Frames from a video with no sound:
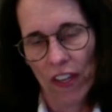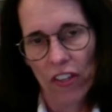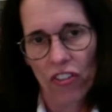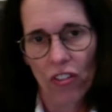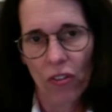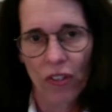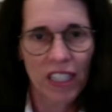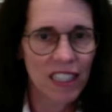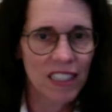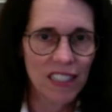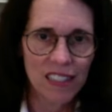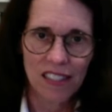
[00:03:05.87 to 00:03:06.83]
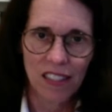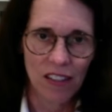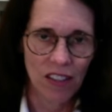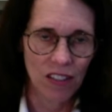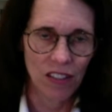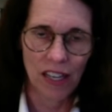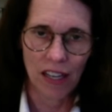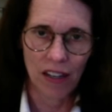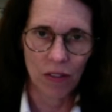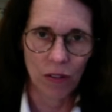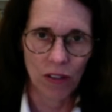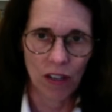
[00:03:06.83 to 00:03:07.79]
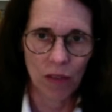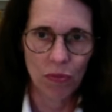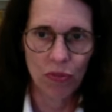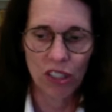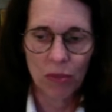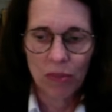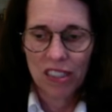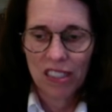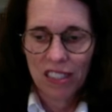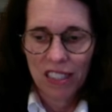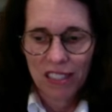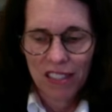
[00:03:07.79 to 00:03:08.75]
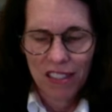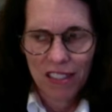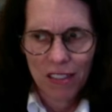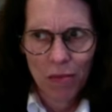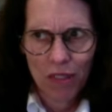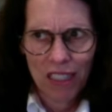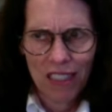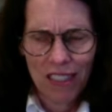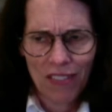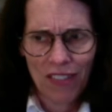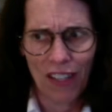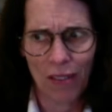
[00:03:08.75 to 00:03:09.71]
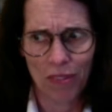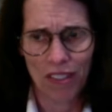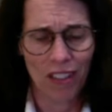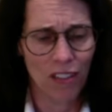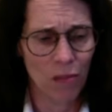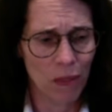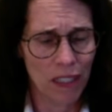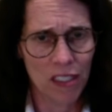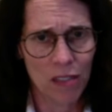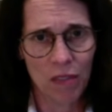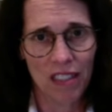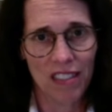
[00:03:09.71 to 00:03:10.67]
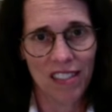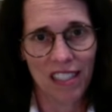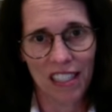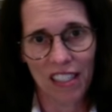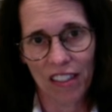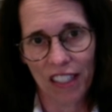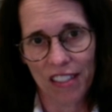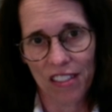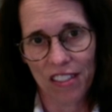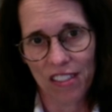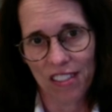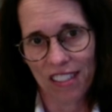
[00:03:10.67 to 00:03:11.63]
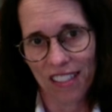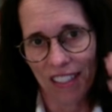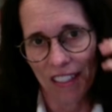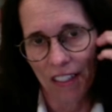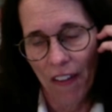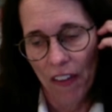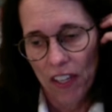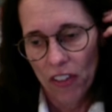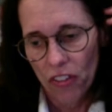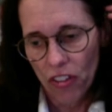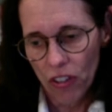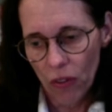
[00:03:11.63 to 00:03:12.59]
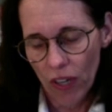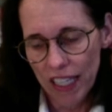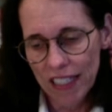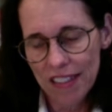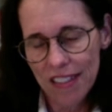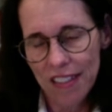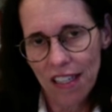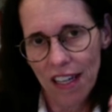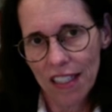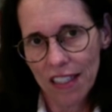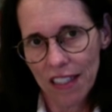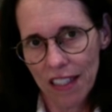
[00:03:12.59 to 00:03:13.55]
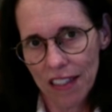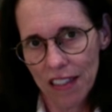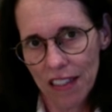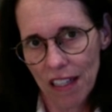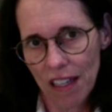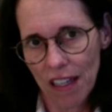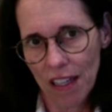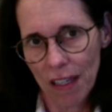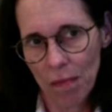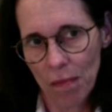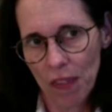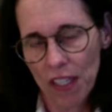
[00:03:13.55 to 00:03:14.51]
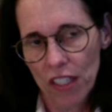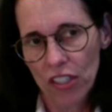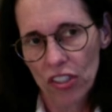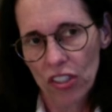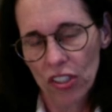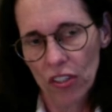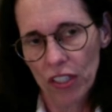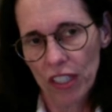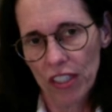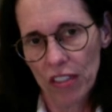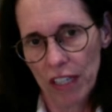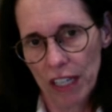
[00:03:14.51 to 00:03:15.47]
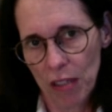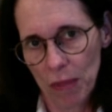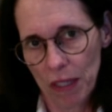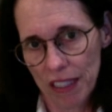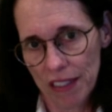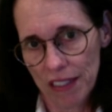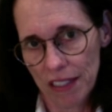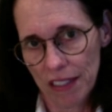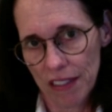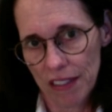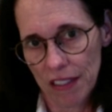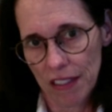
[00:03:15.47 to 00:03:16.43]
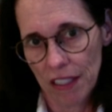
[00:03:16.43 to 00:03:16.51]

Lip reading: So any tests out there now are pretty much tests that somebody developed in their basement and said, here, let's just see it. So it's not yet time to go get your antibodies tested.